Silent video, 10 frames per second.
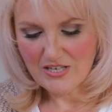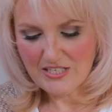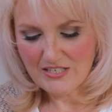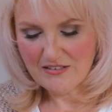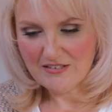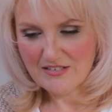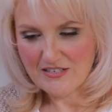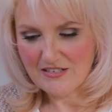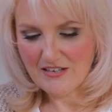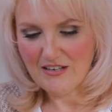I
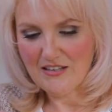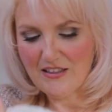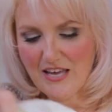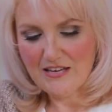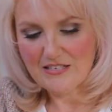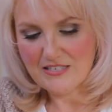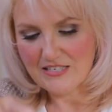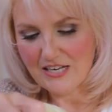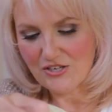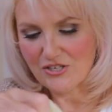didn't, that
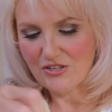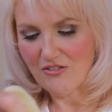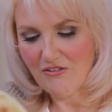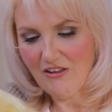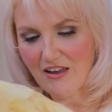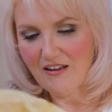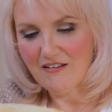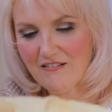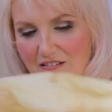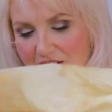section there